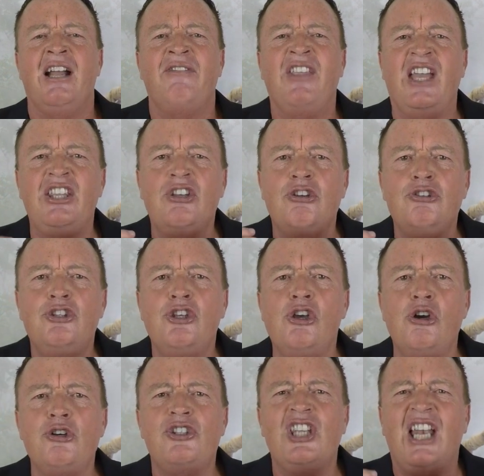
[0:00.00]
that you
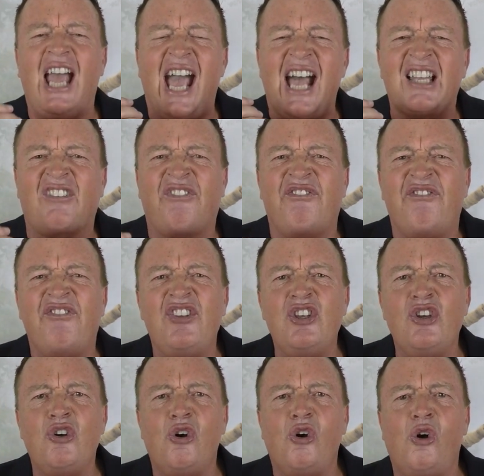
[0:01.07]
use it as
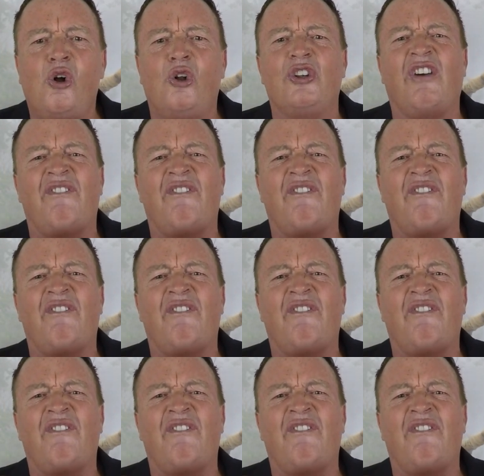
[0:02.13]
fuel